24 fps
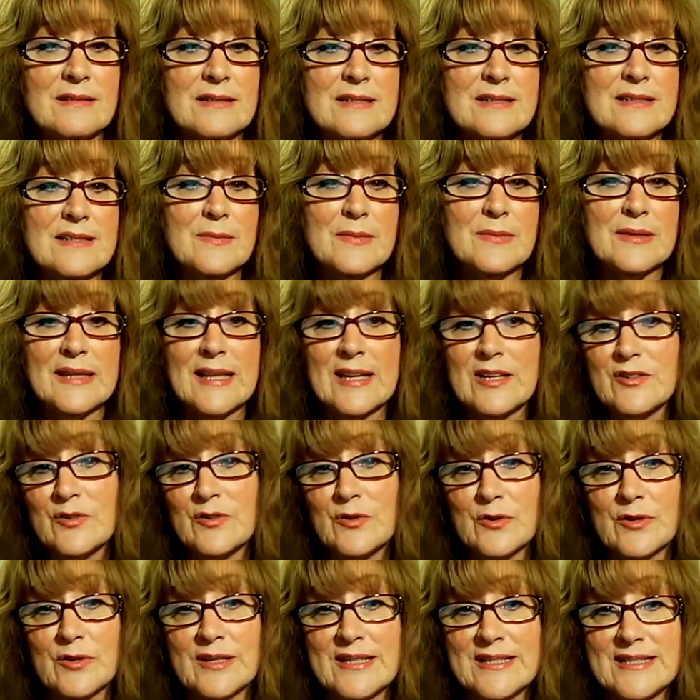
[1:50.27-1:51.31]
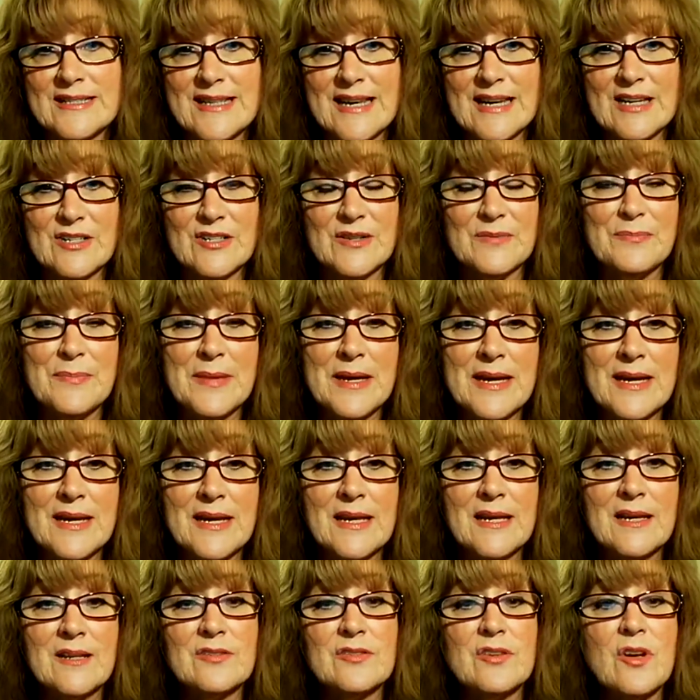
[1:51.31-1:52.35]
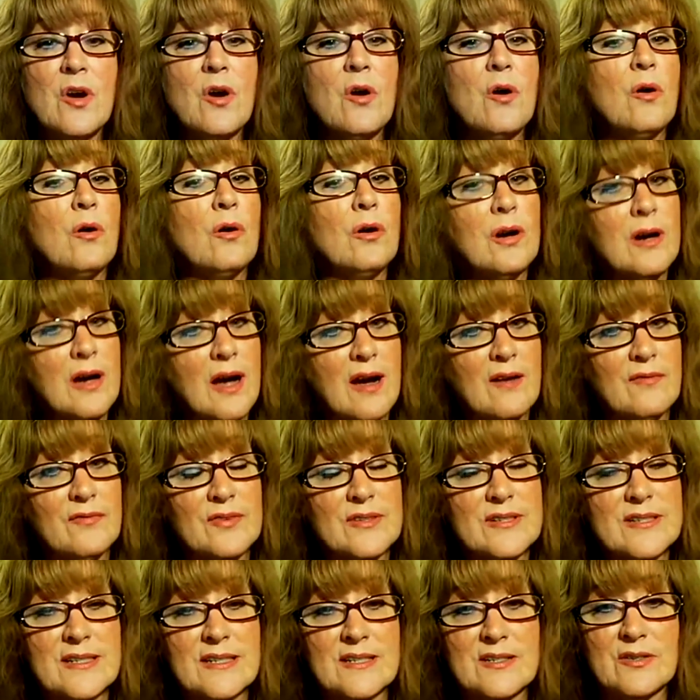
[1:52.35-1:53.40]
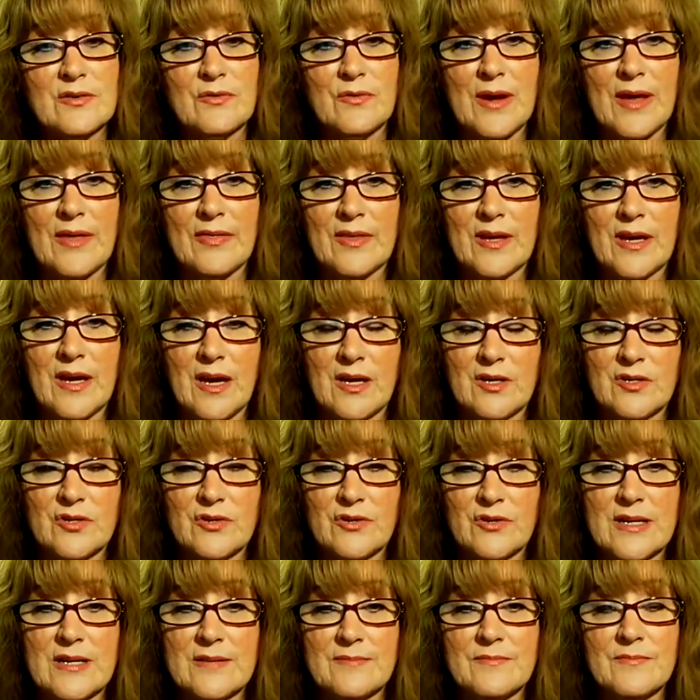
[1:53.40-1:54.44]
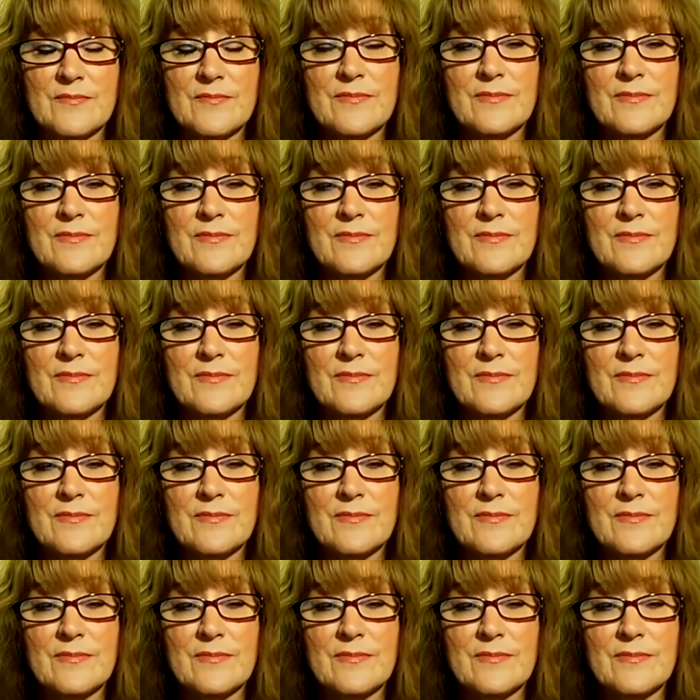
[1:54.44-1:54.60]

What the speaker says: simulation organization meetings or conferences around the country.